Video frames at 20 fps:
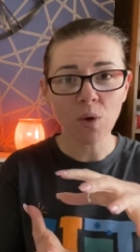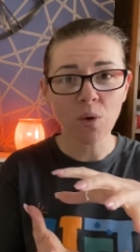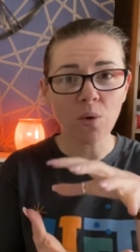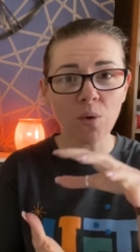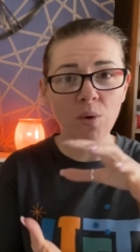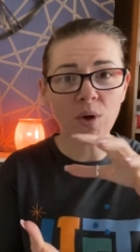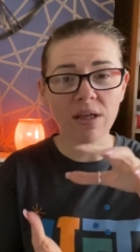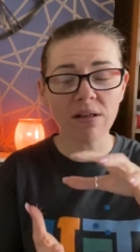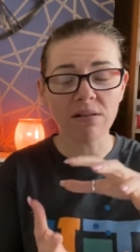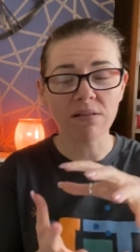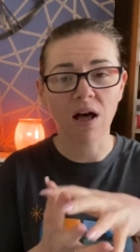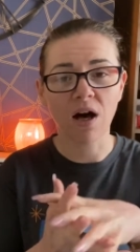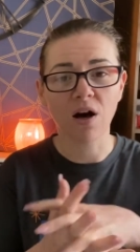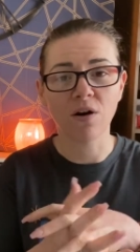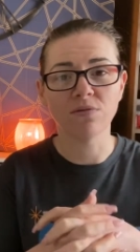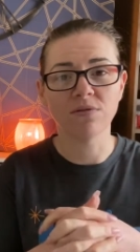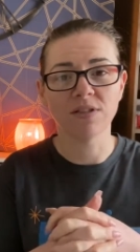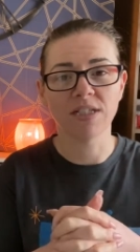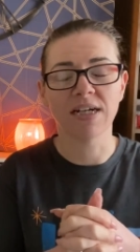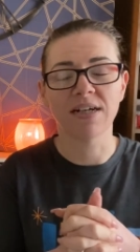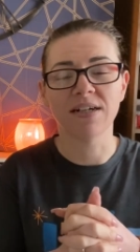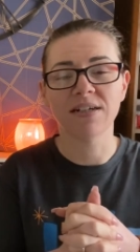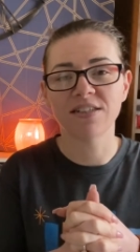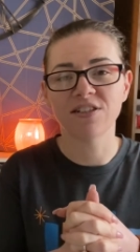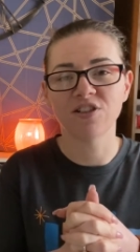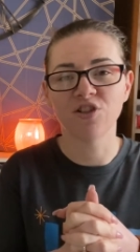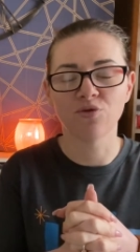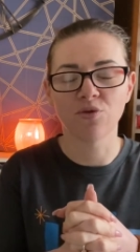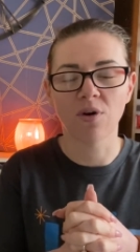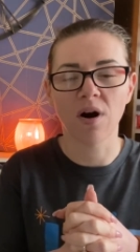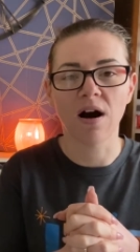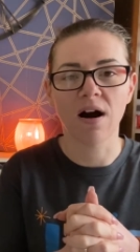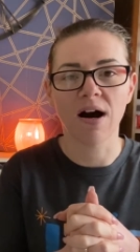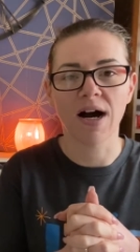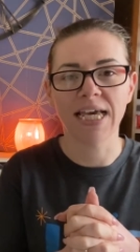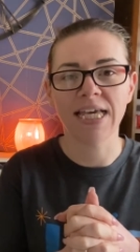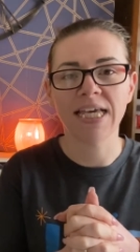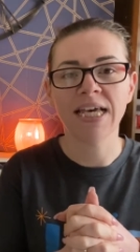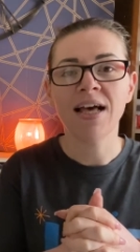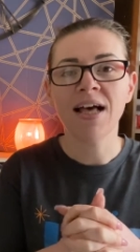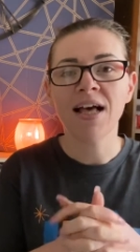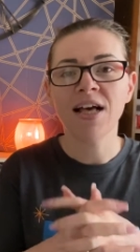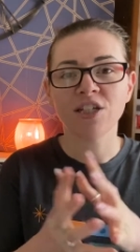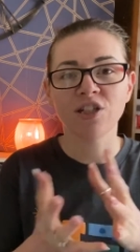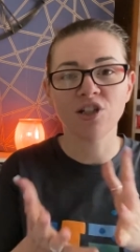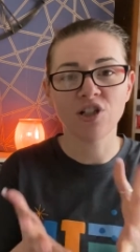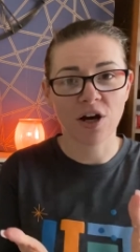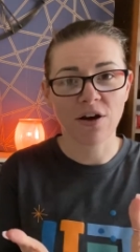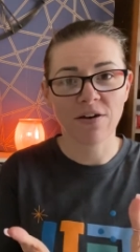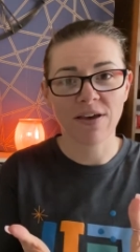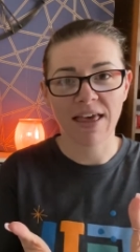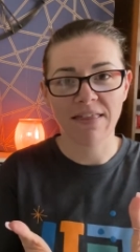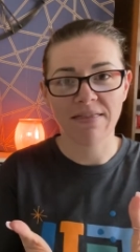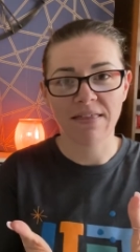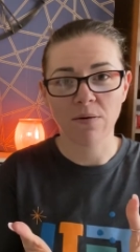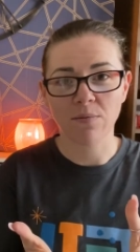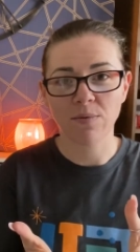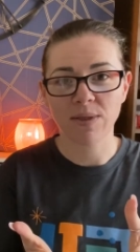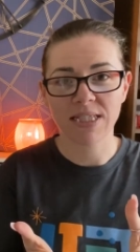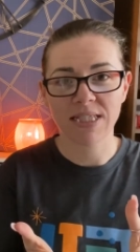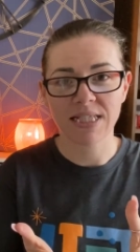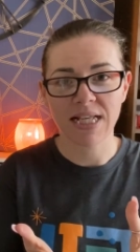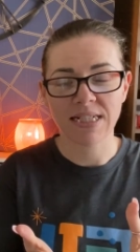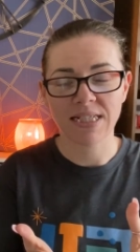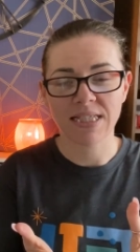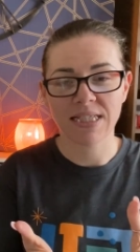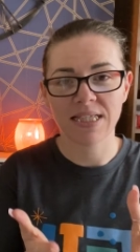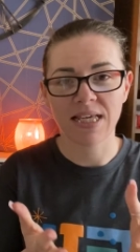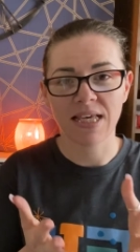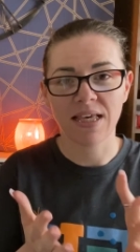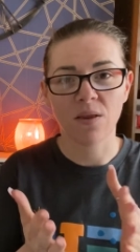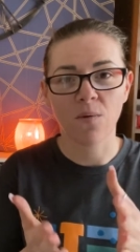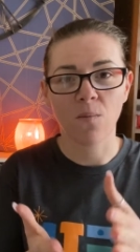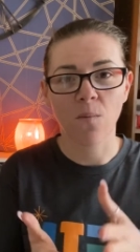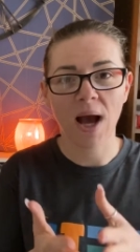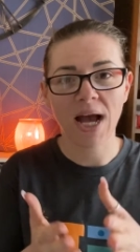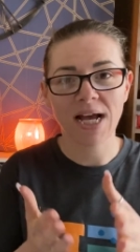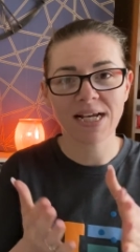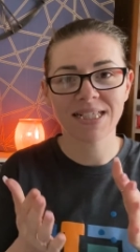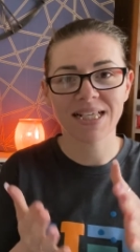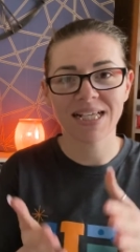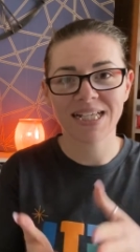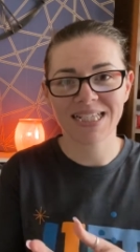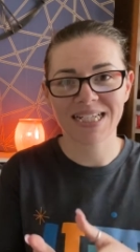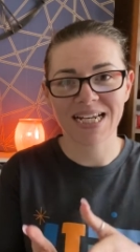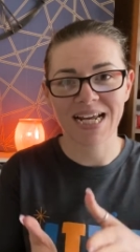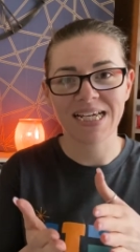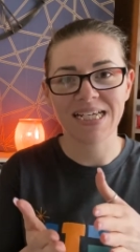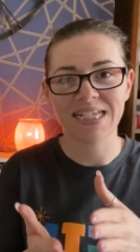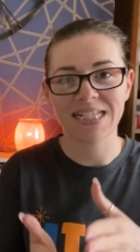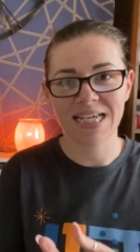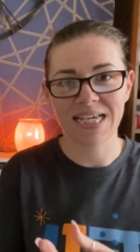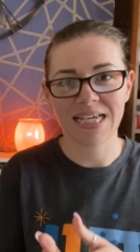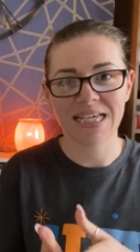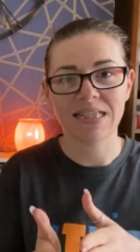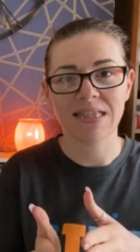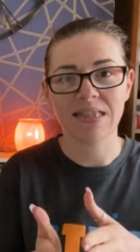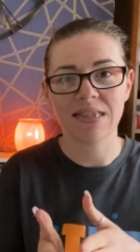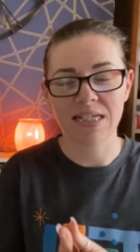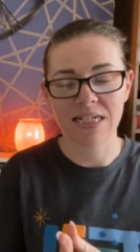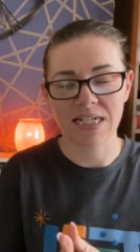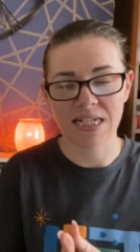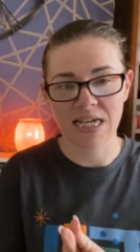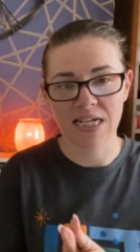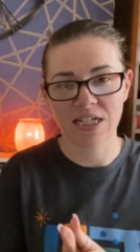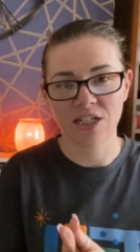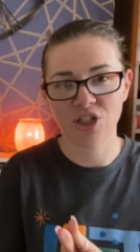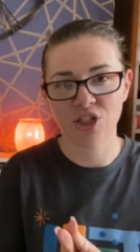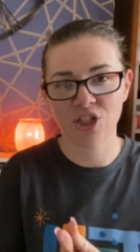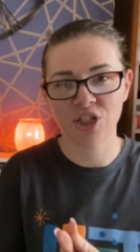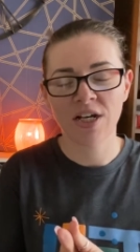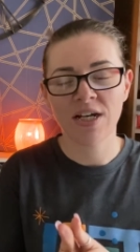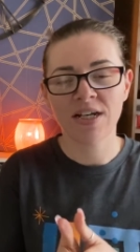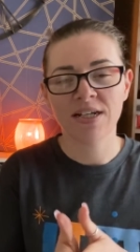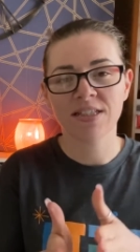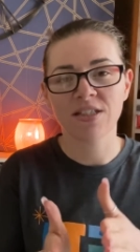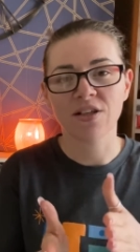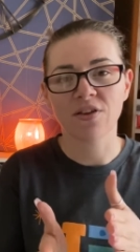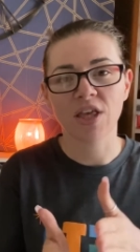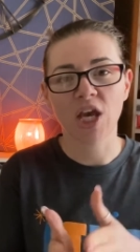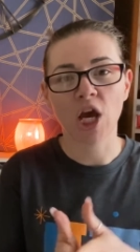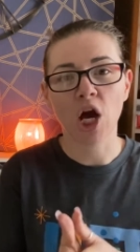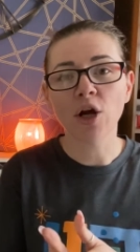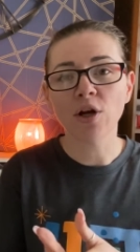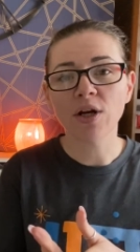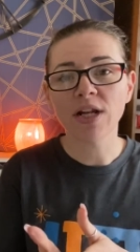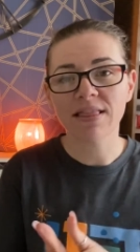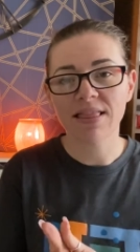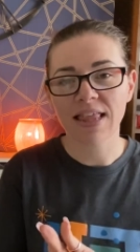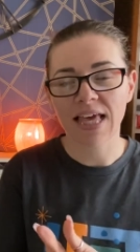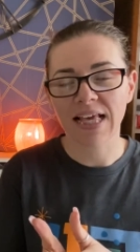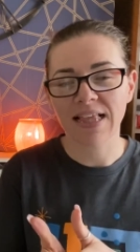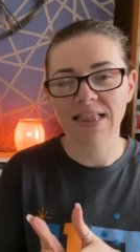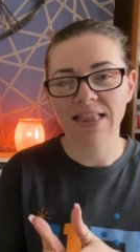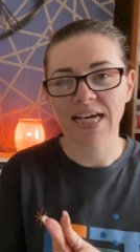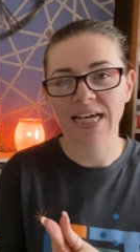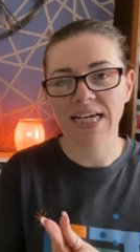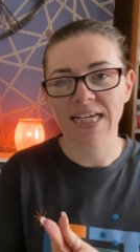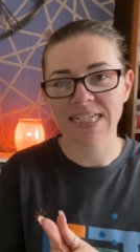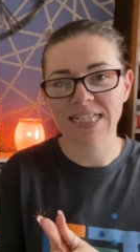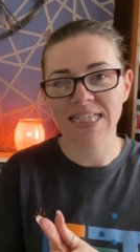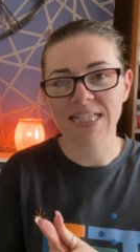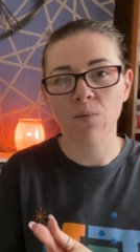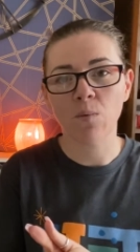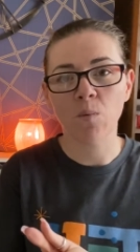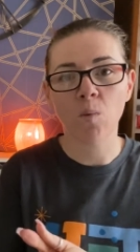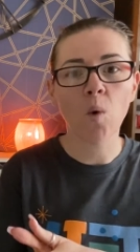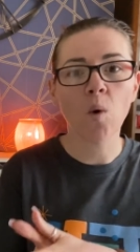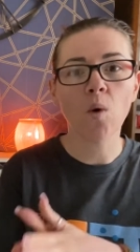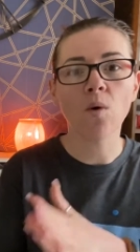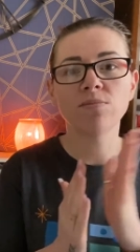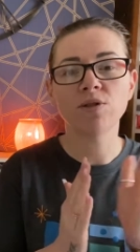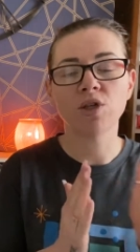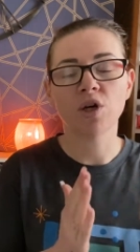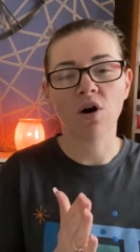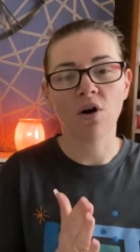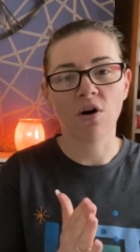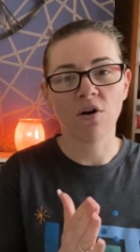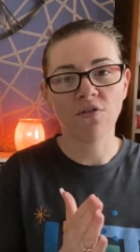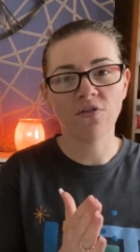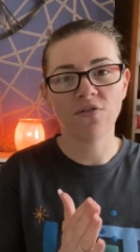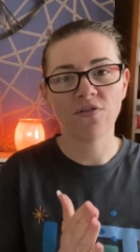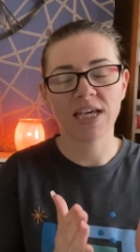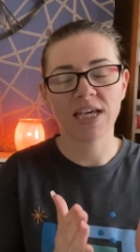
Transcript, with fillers: oil holder dry. You don't get that with Scentsy. The wax stays in the dish, so the only thing that is warmed off